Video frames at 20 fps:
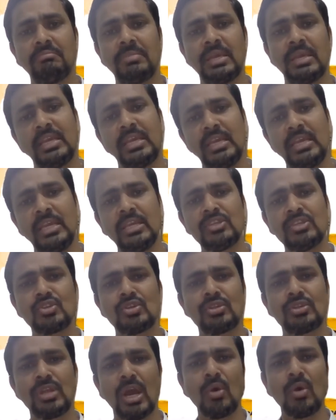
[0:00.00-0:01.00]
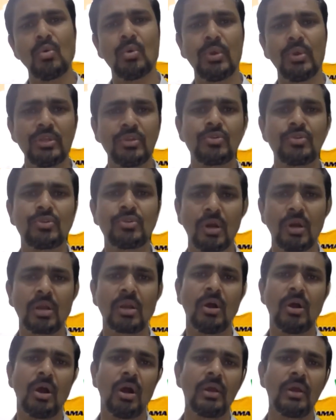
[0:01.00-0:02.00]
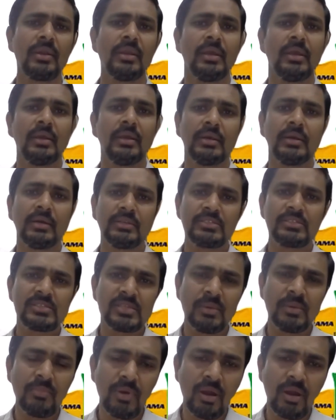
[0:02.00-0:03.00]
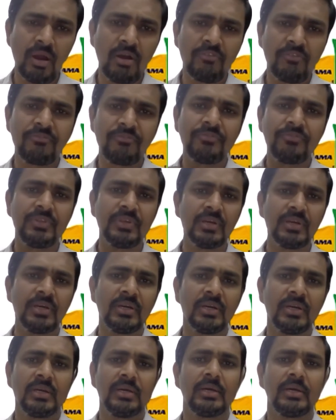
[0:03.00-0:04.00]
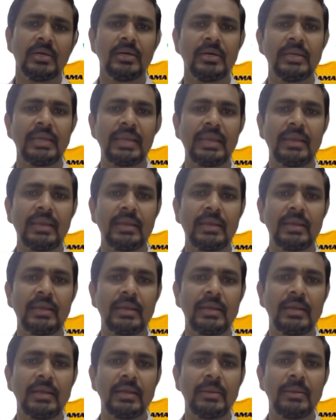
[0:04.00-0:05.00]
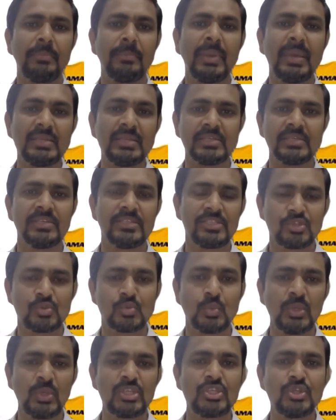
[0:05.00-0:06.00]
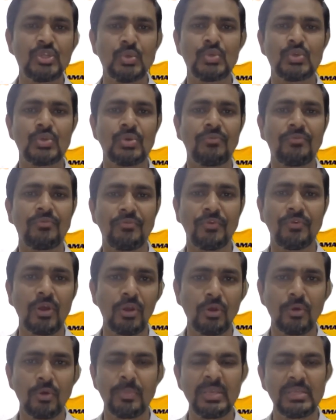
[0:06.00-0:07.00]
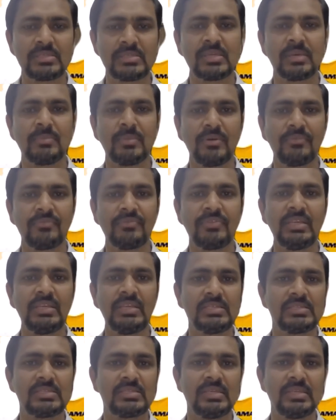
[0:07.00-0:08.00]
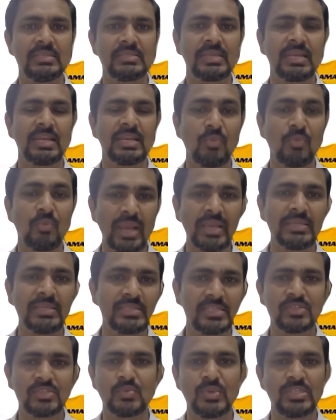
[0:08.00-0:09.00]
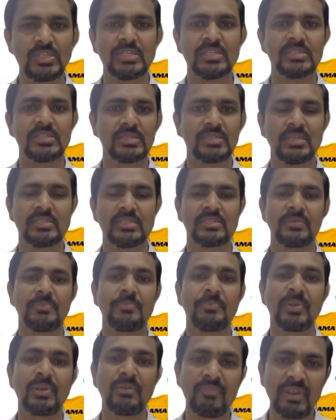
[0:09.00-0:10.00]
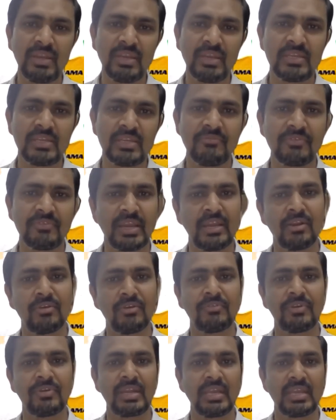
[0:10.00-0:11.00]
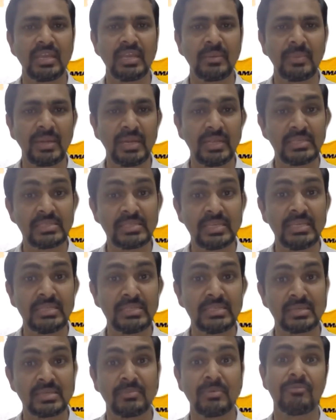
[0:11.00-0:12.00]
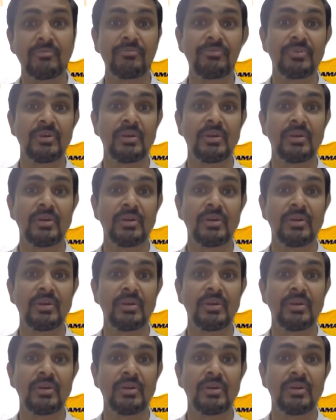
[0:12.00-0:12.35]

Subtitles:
He is now going to talk on some of the measures which you should follow. Means some of these advices, which is a preventive kind of a taking medicine, some of